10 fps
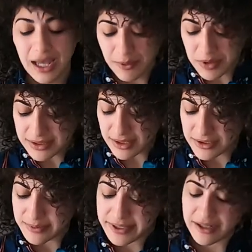I want
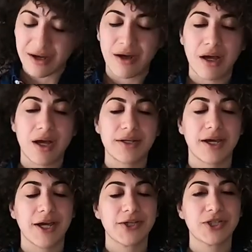there to be an odd
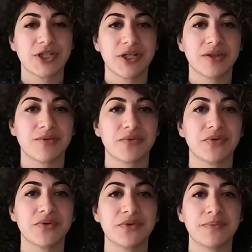hush in the
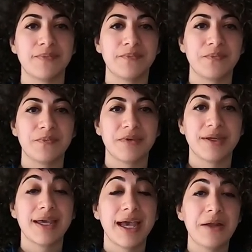room.
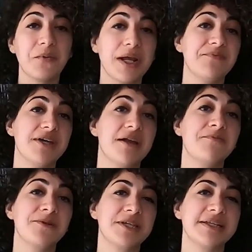And when I'm
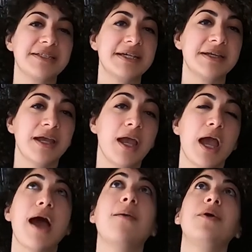done presenting,
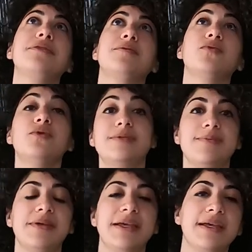I want the room
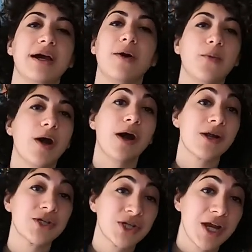to be
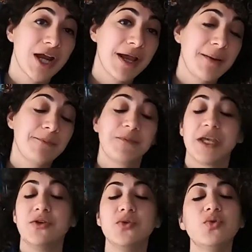awash
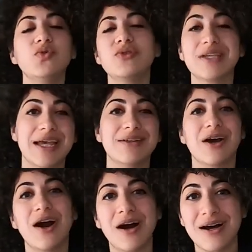in oohs
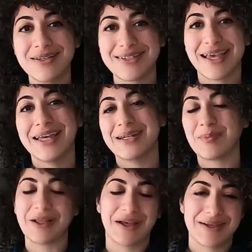and ahs and
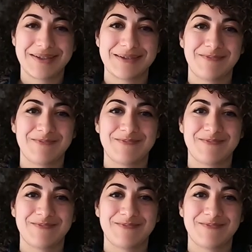applause.